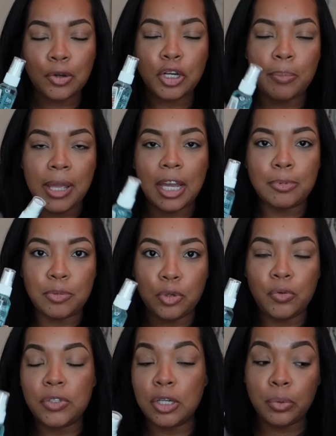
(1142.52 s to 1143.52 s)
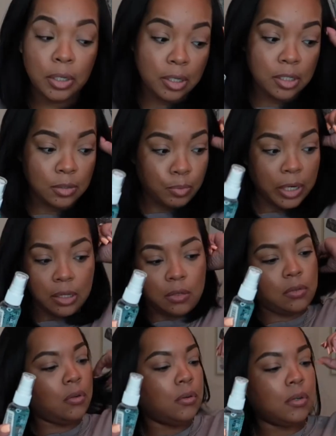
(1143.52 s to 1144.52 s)
your makeup to move. So we're going to spray
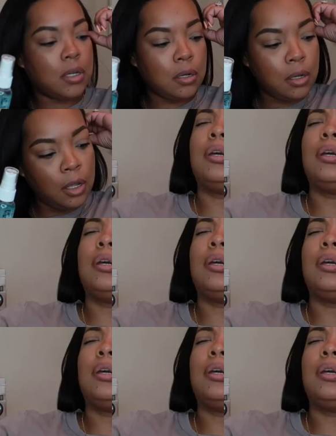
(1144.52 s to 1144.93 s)
this on.